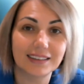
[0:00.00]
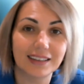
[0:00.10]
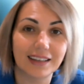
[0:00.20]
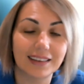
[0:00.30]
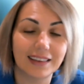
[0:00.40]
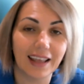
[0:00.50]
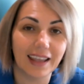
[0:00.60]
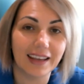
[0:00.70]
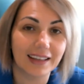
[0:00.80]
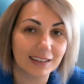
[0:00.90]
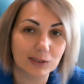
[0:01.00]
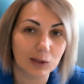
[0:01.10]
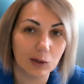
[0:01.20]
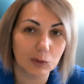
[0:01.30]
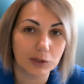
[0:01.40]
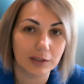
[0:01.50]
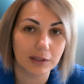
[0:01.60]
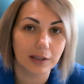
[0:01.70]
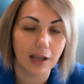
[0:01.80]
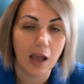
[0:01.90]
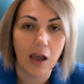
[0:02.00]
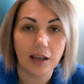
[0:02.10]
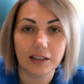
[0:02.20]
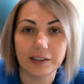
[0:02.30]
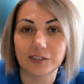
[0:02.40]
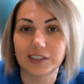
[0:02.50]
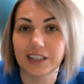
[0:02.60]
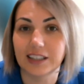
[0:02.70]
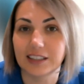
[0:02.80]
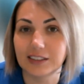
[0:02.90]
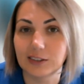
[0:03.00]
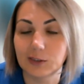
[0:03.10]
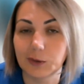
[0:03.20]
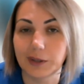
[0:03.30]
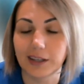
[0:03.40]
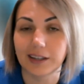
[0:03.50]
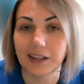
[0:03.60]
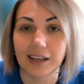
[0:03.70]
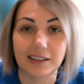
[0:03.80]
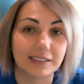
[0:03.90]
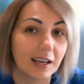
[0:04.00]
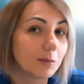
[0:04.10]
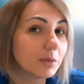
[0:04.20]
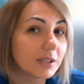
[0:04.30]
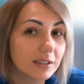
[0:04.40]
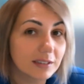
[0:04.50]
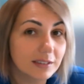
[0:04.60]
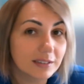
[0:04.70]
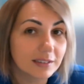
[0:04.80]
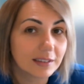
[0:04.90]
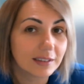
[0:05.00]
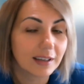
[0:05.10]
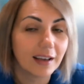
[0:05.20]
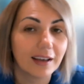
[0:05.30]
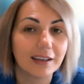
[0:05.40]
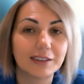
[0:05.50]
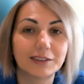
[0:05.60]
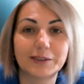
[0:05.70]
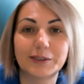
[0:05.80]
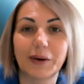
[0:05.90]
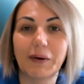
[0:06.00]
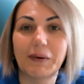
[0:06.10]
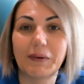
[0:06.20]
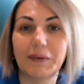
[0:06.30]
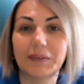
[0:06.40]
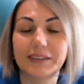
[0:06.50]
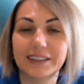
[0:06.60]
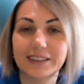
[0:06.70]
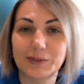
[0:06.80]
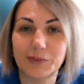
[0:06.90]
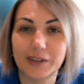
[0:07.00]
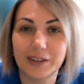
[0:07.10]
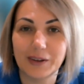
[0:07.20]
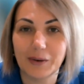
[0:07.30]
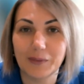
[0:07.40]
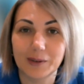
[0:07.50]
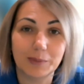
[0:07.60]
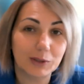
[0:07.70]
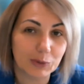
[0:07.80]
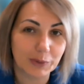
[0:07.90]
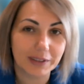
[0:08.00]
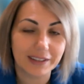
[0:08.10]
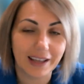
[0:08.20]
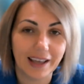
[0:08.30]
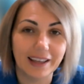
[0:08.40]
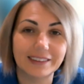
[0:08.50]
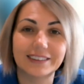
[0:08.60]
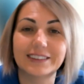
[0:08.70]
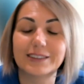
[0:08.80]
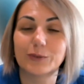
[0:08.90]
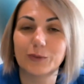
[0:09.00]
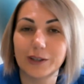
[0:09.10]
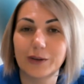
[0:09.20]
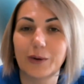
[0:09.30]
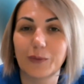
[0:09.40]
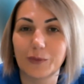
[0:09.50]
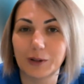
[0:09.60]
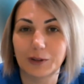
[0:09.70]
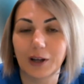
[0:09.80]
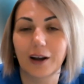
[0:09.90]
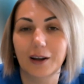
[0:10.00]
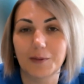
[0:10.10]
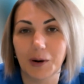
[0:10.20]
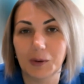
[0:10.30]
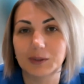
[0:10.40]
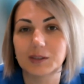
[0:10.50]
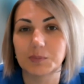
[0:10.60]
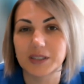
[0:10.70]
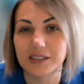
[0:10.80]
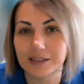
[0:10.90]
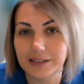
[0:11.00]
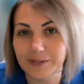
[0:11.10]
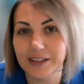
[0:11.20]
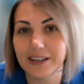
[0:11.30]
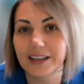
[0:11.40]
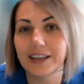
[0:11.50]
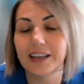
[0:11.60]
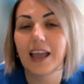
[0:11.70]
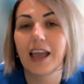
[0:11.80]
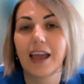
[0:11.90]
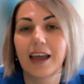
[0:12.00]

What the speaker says: it and take an exclusion? Is there certain exemptions? So this video will be short, and this video will talk about specifically